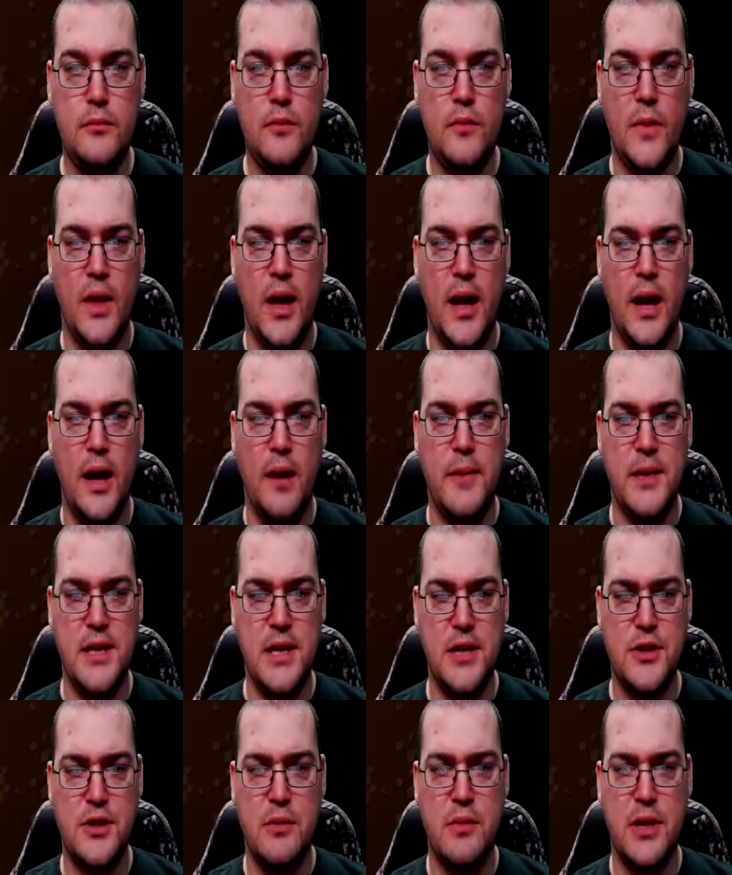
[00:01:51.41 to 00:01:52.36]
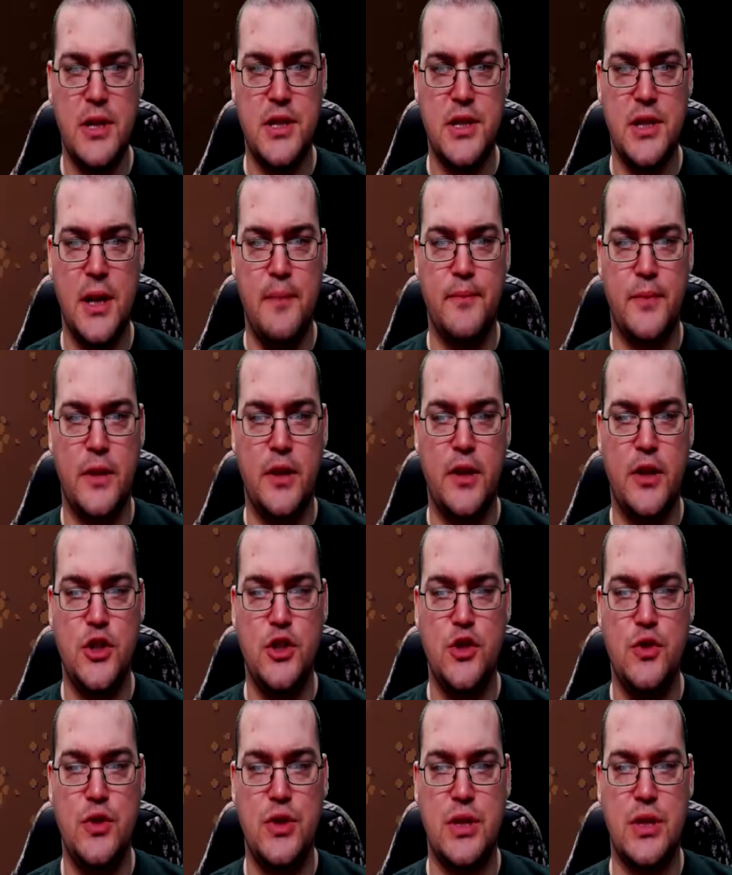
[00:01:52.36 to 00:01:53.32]
let's actually mix it up. Let's
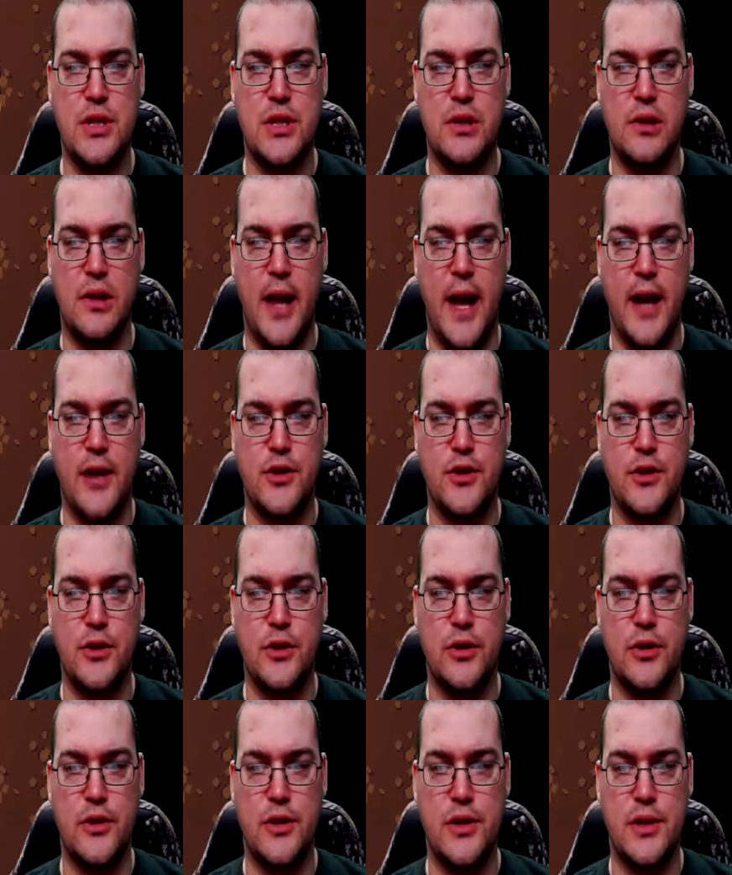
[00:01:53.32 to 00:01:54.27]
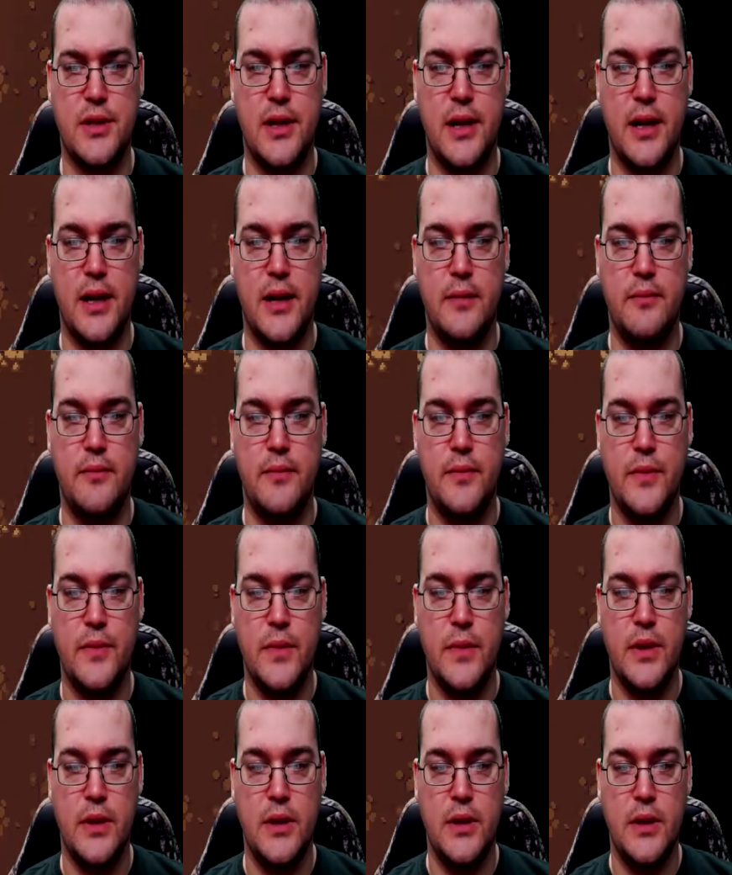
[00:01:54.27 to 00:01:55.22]
choose the Slasher this time.
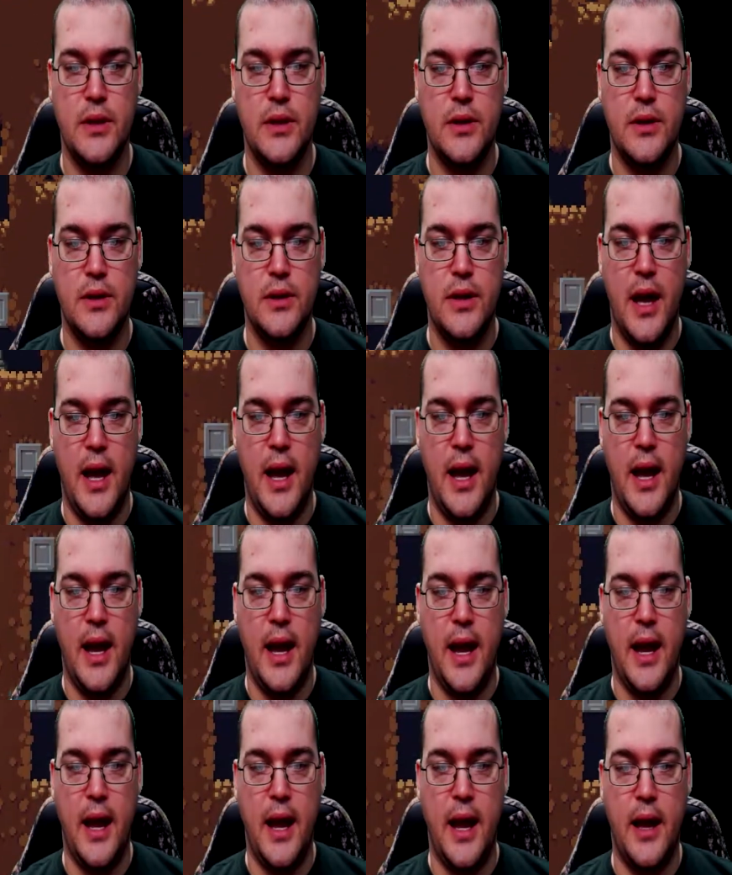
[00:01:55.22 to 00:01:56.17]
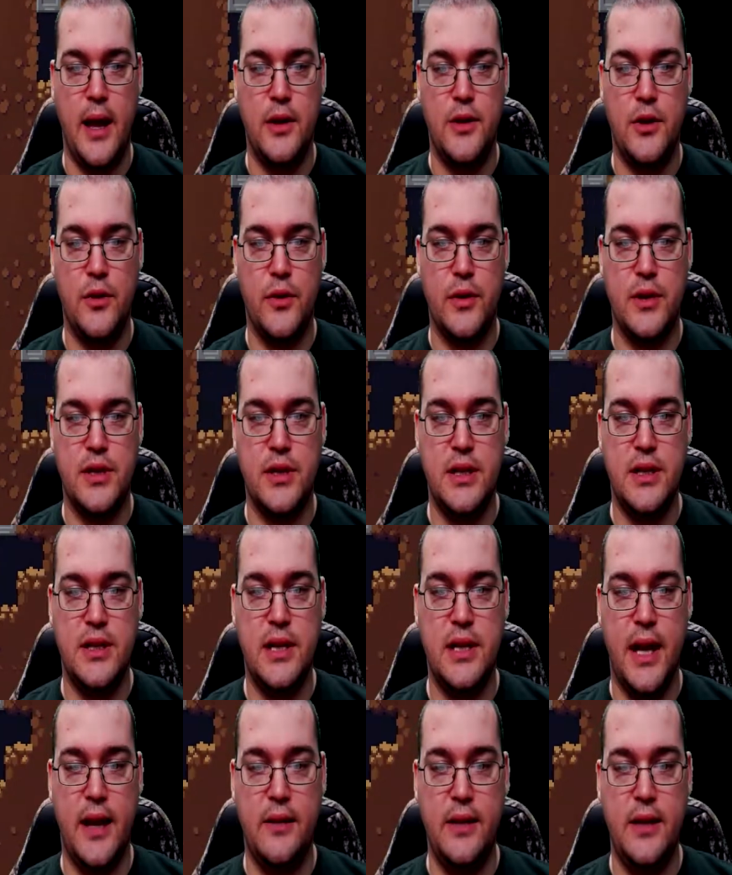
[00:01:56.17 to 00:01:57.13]
And there is the
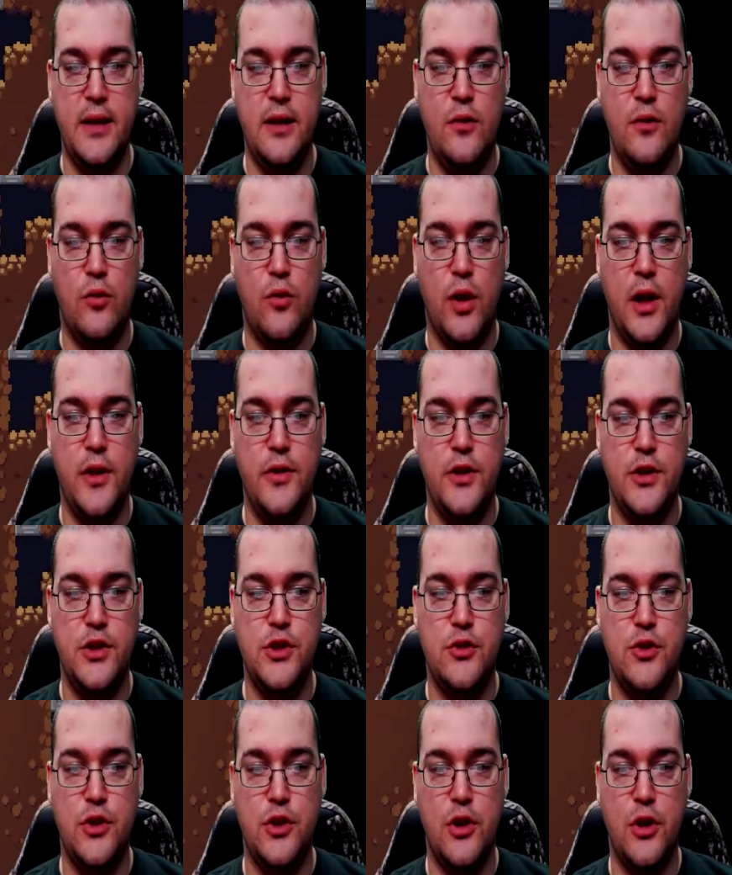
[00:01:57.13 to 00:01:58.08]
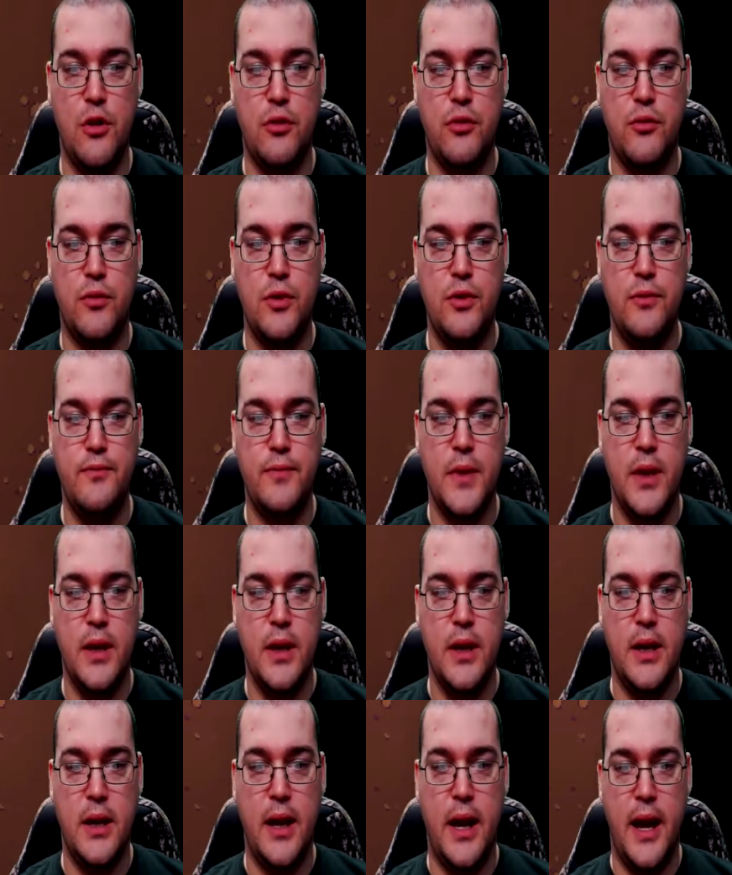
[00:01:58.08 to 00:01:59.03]
daily run that you can go through.
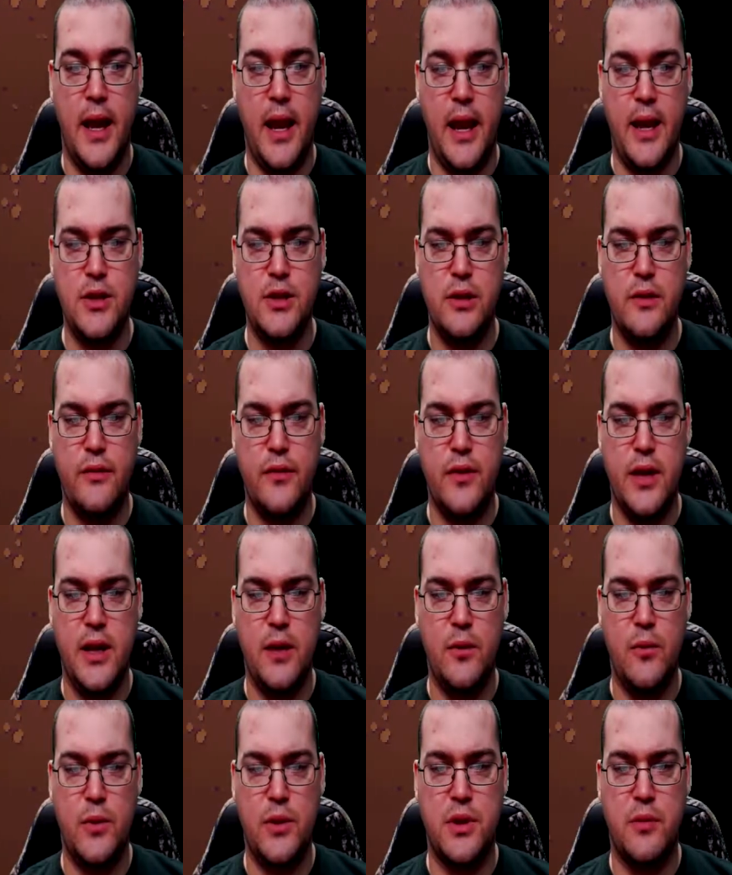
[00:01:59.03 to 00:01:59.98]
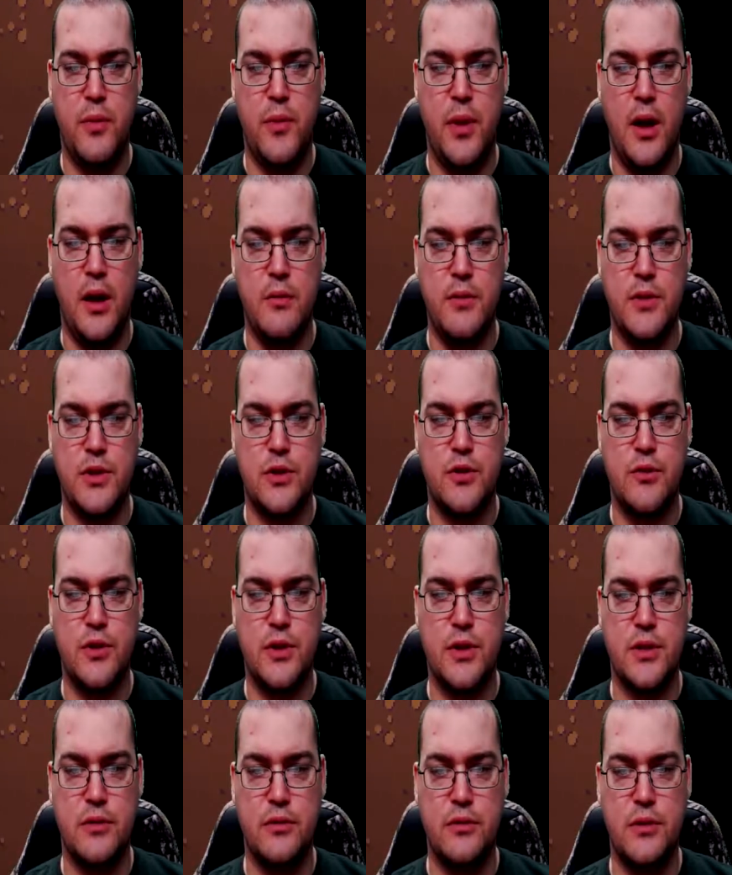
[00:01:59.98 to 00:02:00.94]
And I actually forget what the pumice
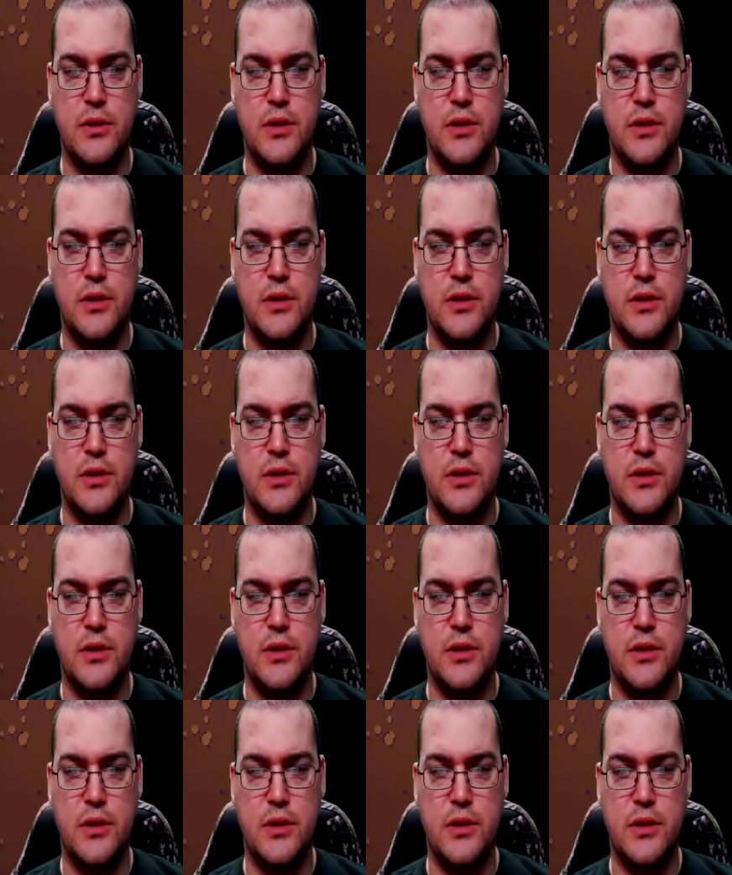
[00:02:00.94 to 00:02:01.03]
crystal